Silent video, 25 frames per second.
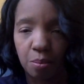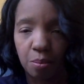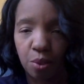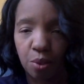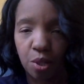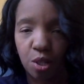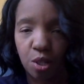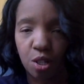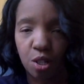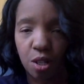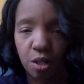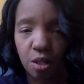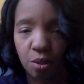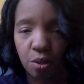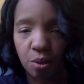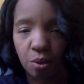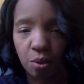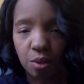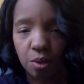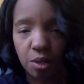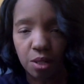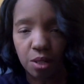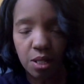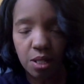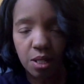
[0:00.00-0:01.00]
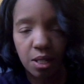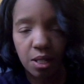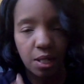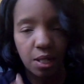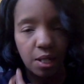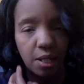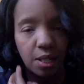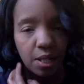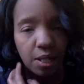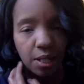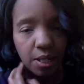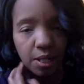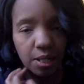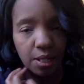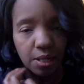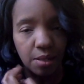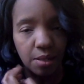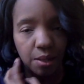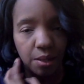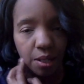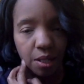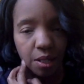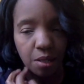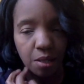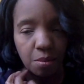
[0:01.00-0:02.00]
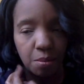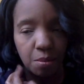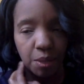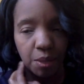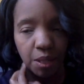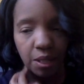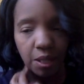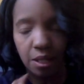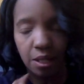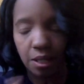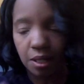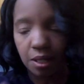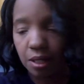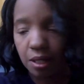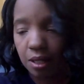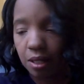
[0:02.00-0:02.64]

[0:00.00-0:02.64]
British Honduras, and so it could be,